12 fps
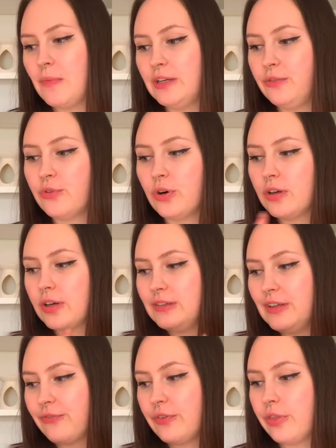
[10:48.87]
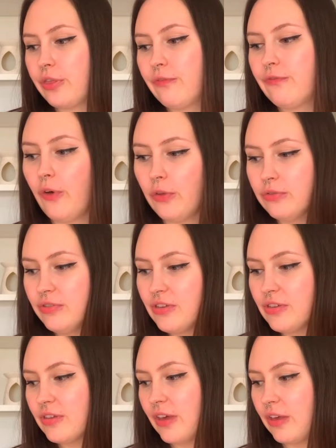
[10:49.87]
and you've got a different
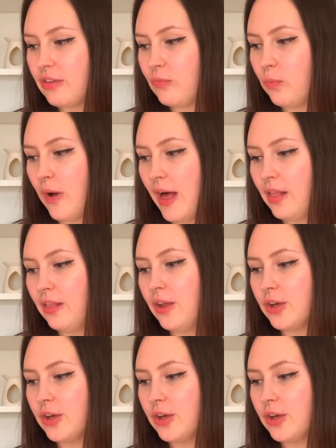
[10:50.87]
font as well